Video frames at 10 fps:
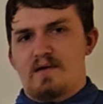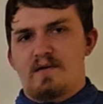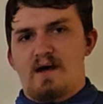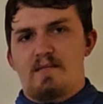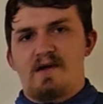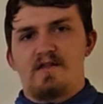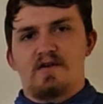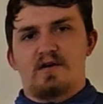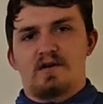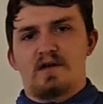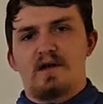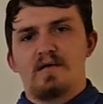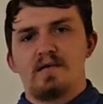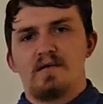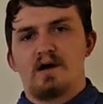them internally,
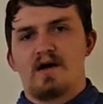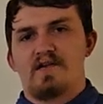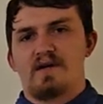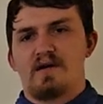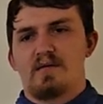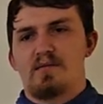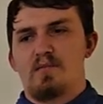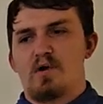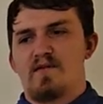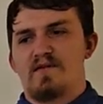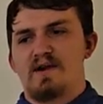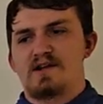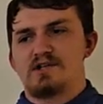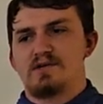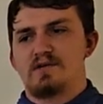causing more of an
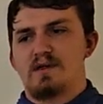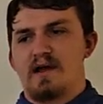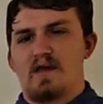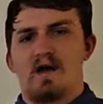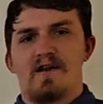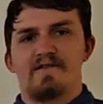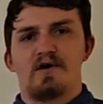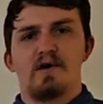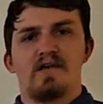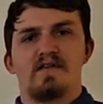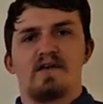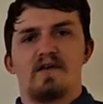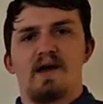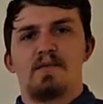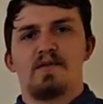issue, like a lot of focus that
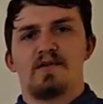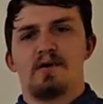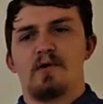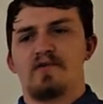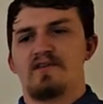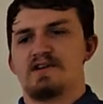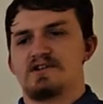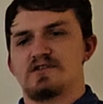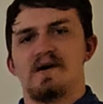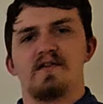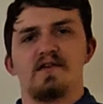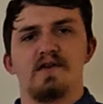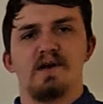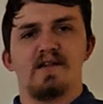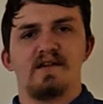they're able to pose such a threat to the
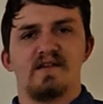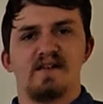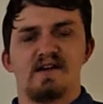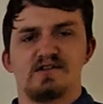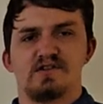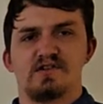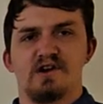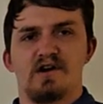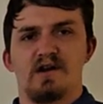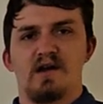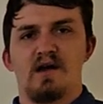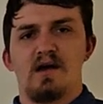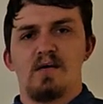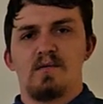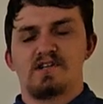United States national security,
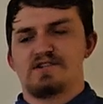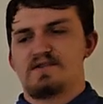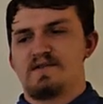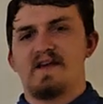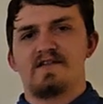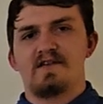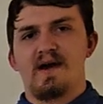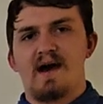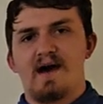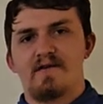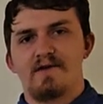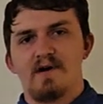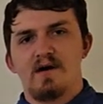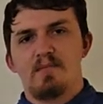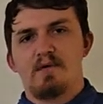which they still have,
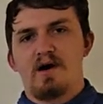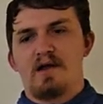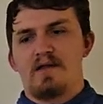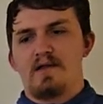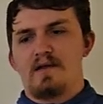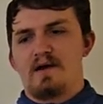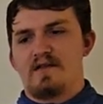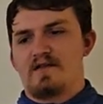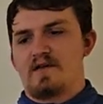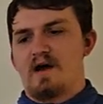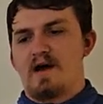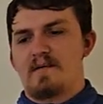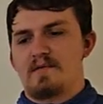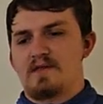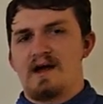but it's a lot
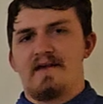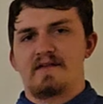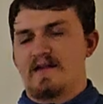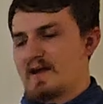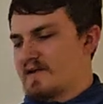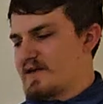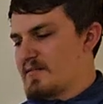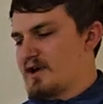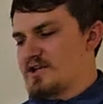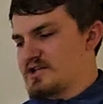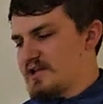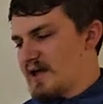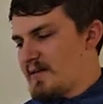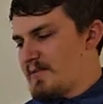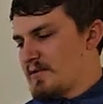less, like I said, marginally
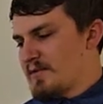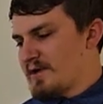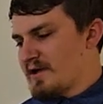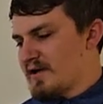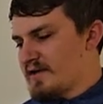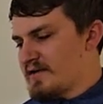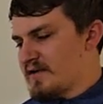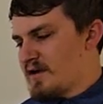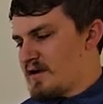capable because